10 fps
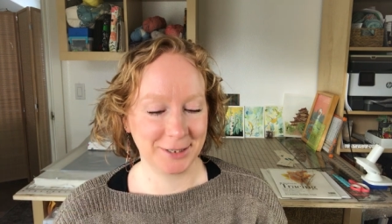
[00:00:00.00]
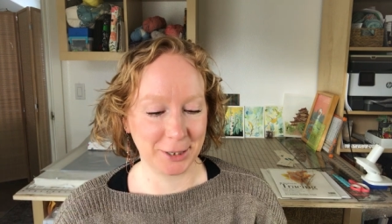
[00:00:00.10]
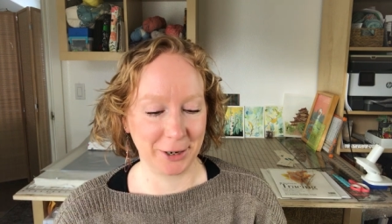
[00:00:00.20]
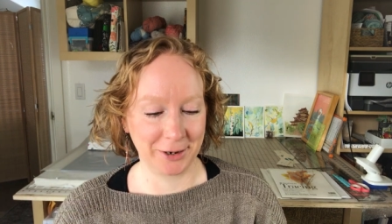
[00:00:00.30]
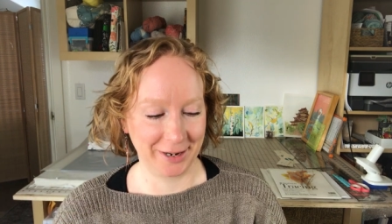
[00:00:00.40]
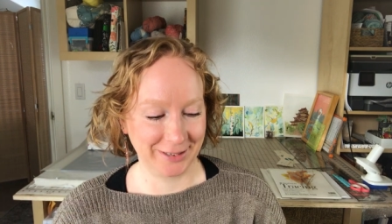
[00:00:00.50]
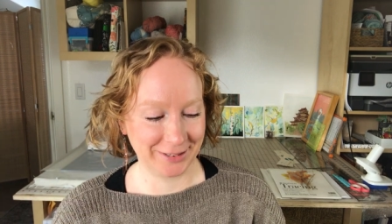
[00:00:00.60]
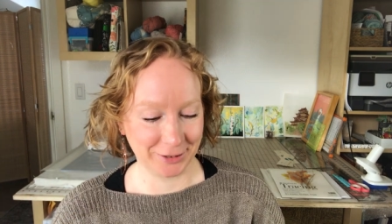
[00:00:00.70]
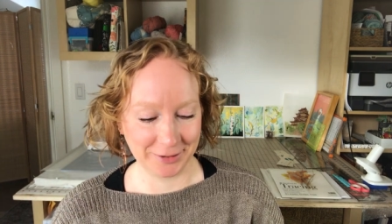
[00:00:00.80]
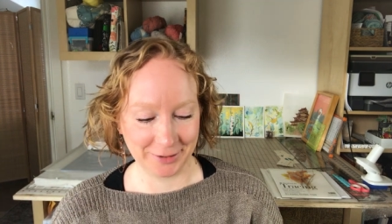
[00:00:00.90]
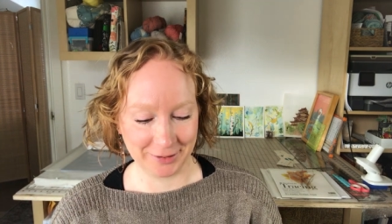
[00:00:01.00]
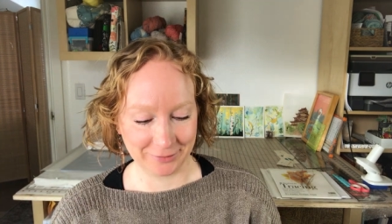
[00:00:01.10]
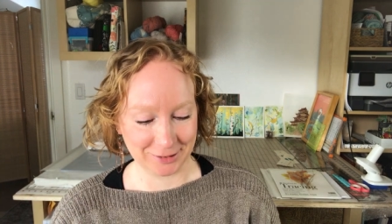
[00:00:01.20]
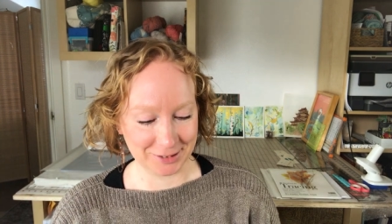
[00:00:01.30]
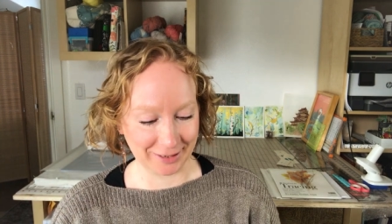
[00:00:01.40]
sorry I stalled out there
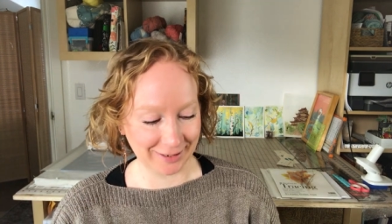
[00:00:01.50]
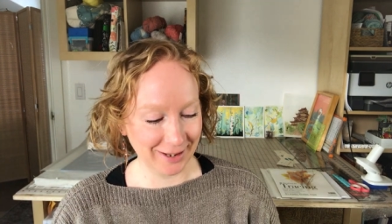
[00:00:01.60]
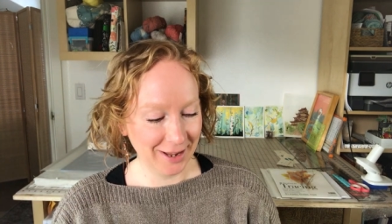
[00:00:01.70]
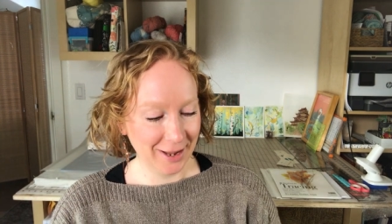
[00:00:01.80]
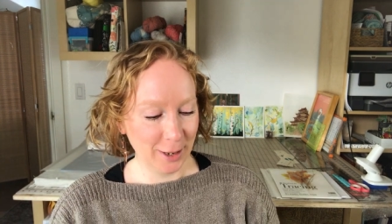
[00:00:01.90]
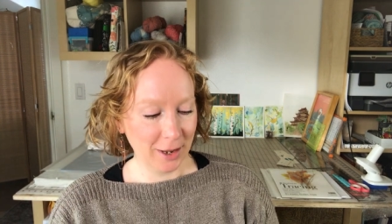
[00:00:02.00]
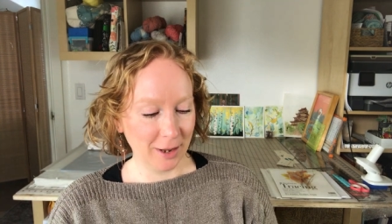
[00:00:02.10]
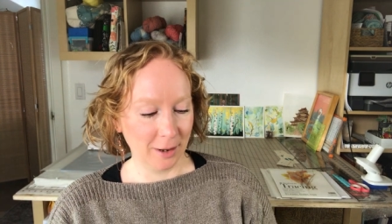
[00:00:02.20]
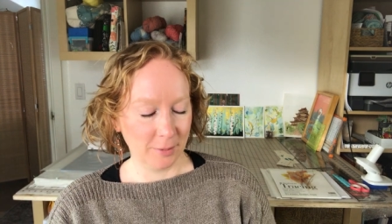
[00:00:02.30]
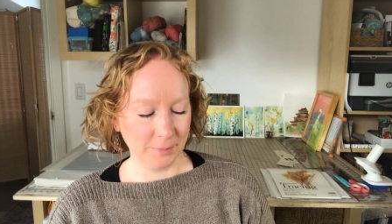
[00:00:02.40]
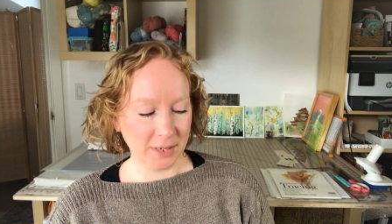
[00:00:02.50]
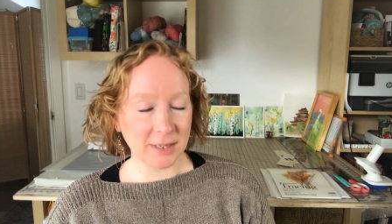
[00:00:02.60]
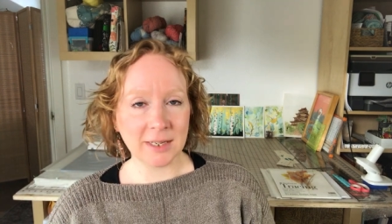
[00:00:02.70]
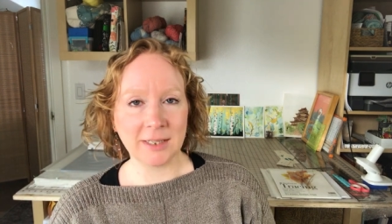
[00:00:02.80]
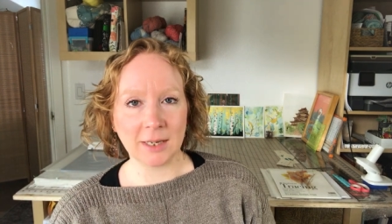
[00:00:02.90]
for a second, um, because I,